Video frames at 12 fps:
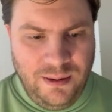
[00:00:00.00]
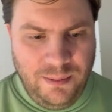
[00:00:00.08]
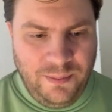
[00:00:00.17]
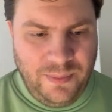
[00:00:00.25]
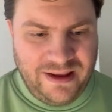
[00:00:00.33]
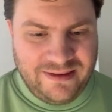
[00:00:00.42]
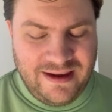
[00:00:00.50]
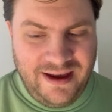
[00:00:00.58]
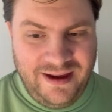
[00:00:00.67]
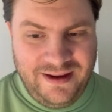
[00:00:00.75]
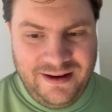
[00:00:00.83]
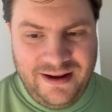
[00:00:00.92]
But
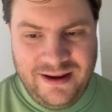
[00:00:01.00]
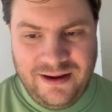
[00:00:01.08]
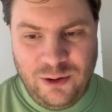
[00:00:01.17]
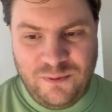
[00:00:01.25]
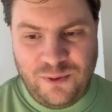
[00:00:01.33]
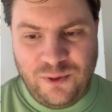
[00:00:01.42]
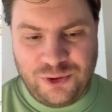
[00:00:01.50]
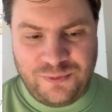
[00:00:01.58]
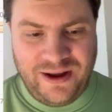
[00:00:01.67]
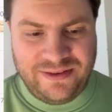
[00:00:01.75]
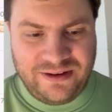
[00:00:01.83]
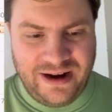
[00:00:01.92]
then, of course,
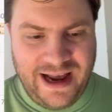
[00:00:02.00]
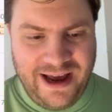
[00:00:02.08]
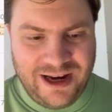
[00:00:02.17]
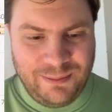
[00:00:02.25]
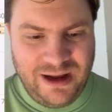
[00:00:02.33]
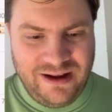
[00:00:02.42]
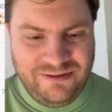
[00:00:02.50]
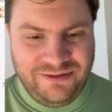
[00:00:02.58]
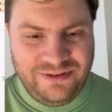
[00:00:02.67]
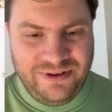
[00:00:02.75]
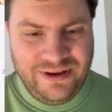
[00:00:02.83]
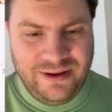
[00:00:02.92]
we enter any
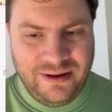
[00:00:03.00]
month.